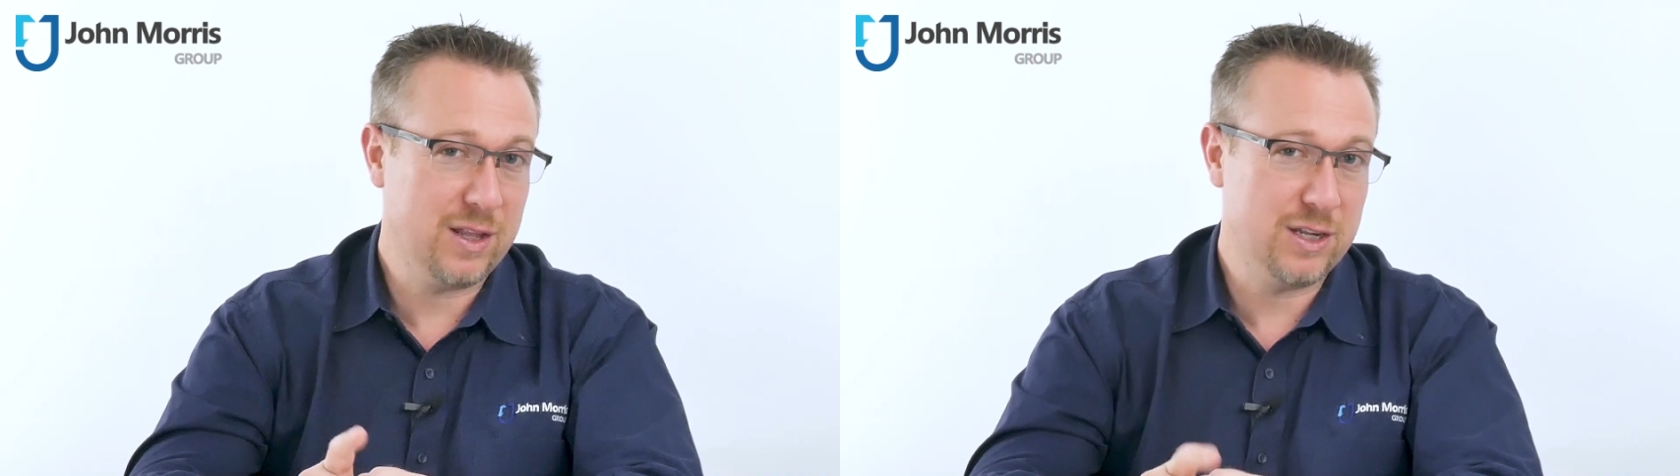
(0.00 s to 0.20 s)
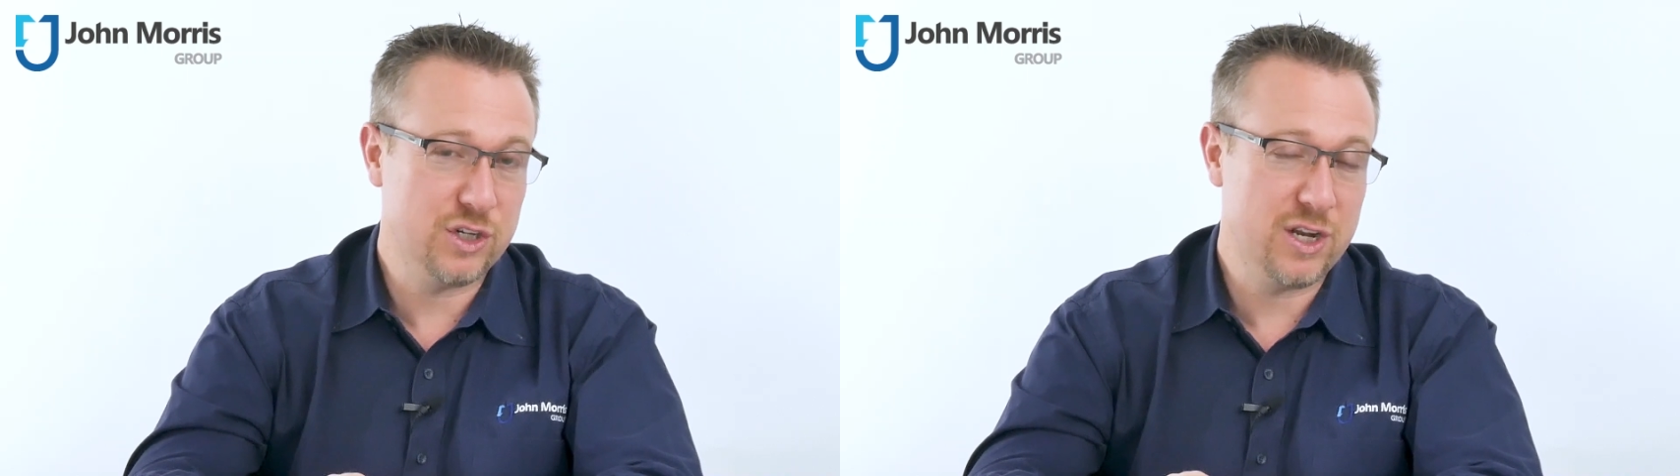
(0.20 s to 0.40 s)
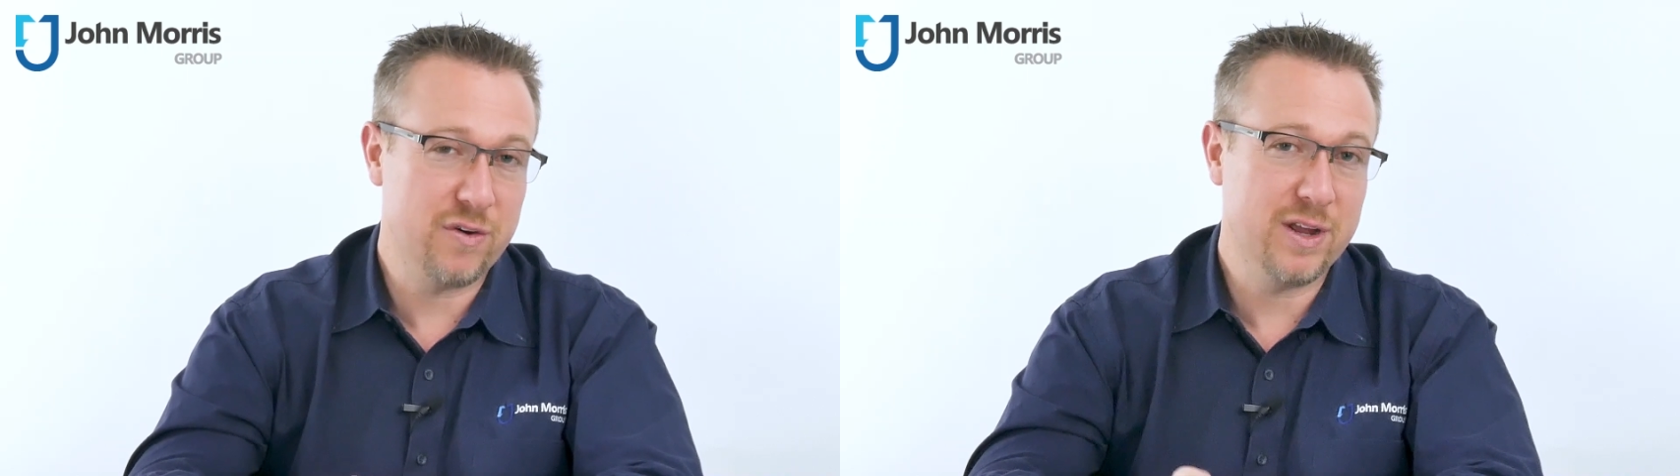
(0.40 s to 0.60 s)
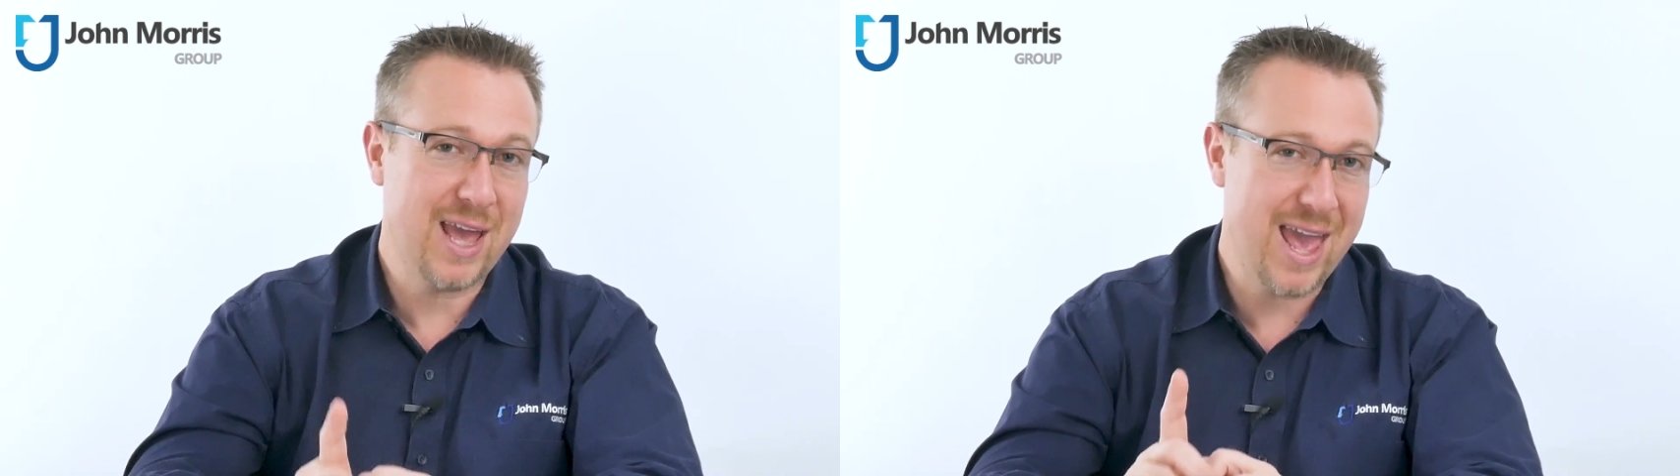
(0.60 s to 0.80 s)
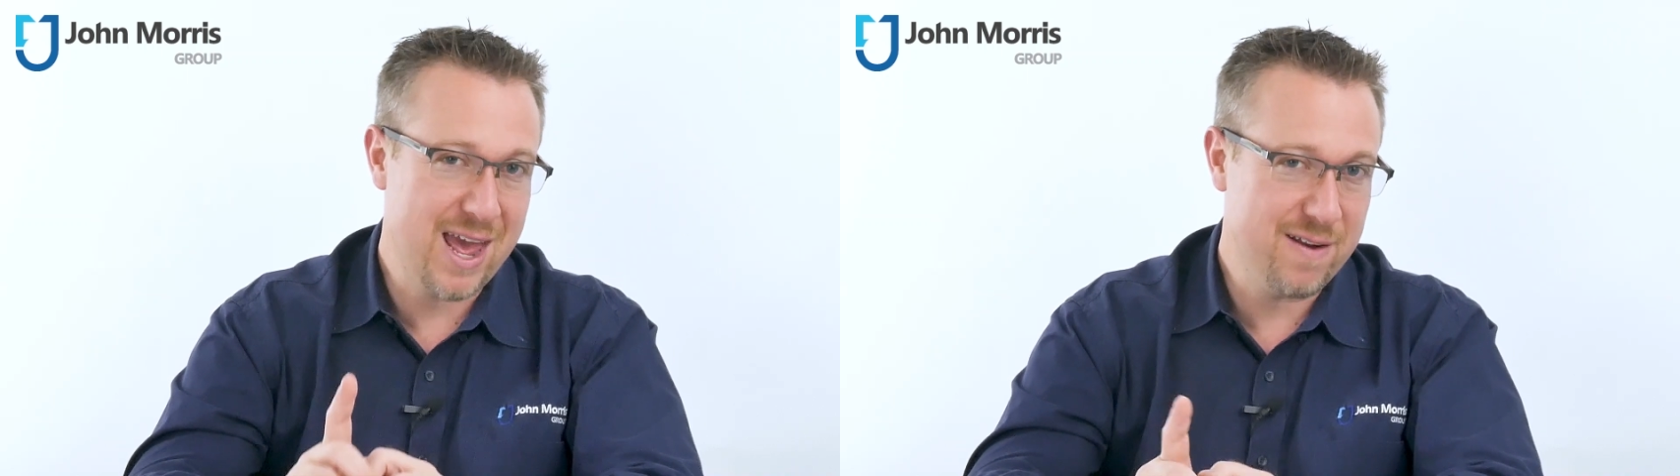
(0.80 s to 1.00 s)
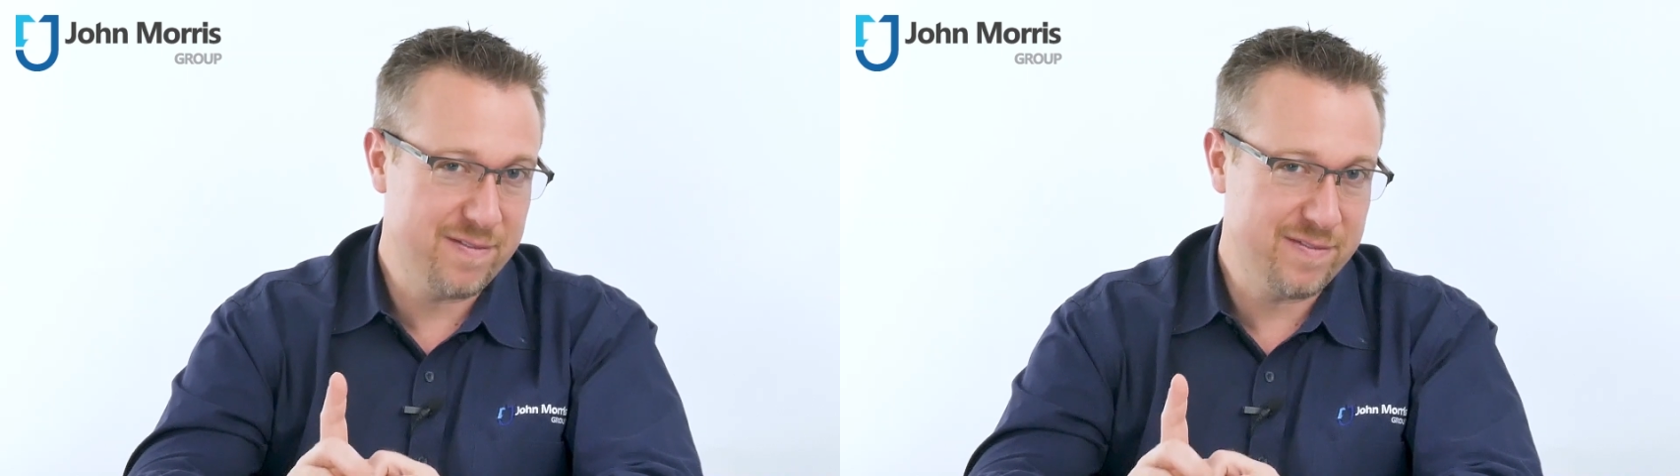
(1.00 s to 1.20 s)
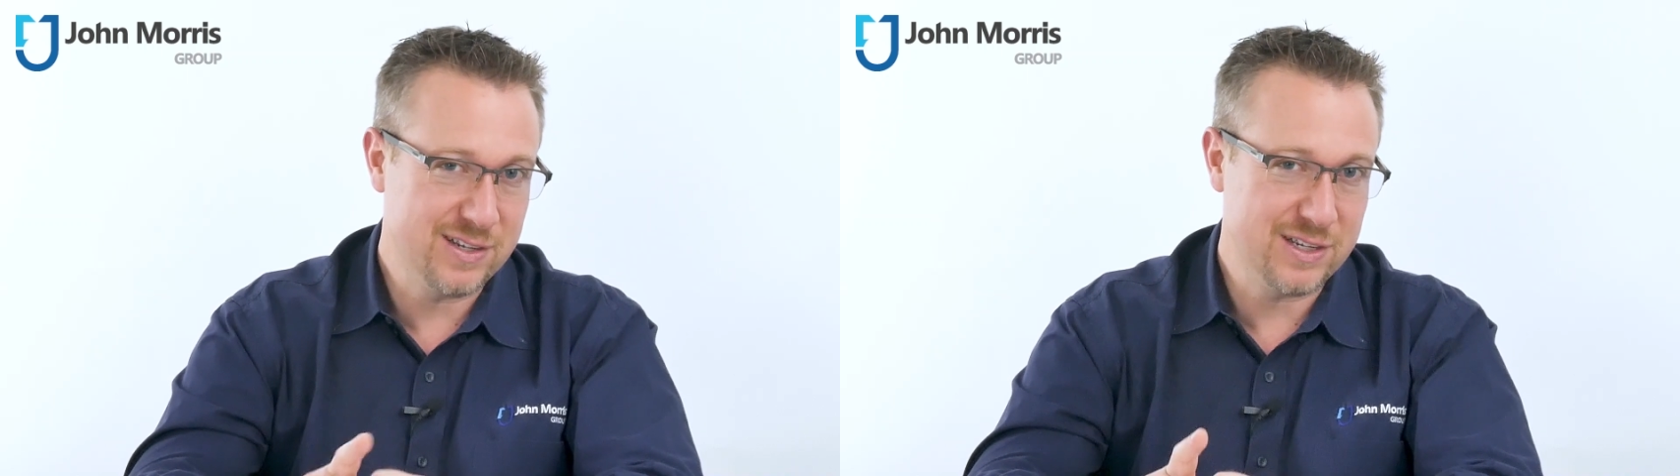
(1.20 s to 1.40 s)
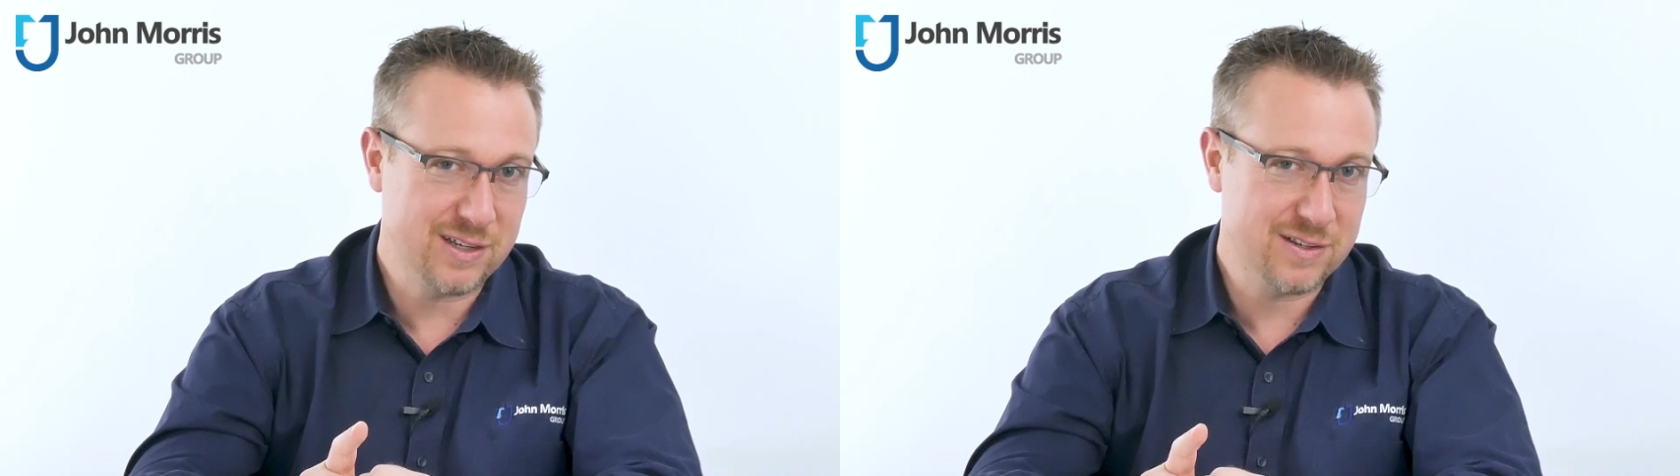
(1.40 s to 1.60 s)
engineering, and
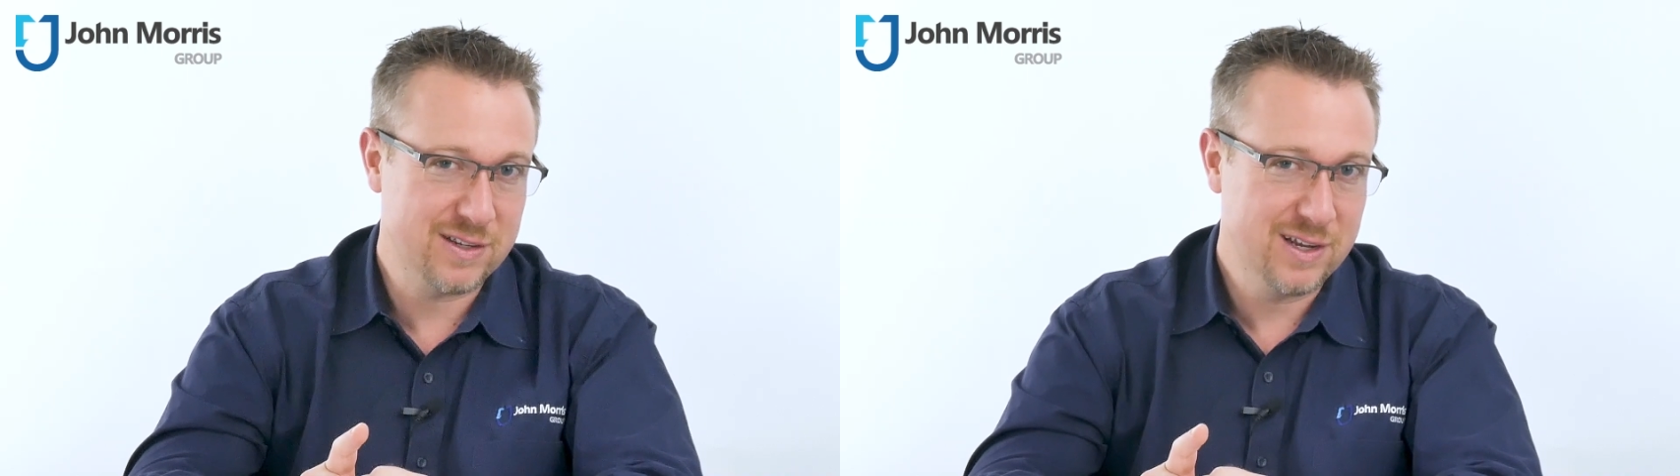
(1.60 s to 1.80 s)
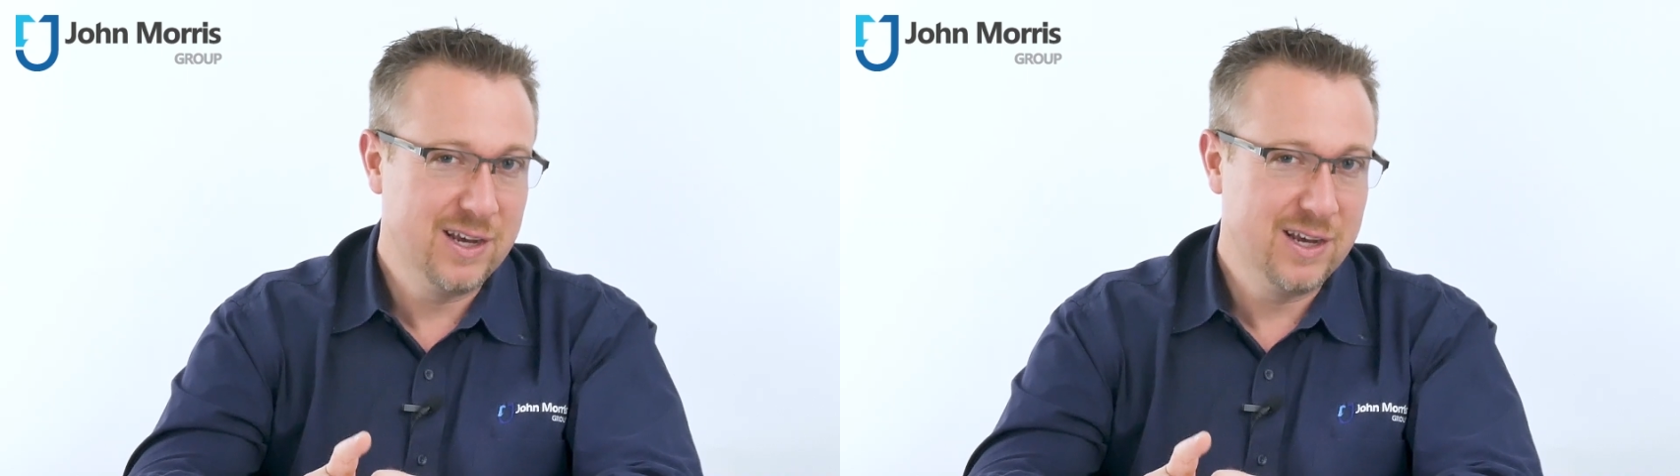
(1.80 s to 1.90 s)
physics.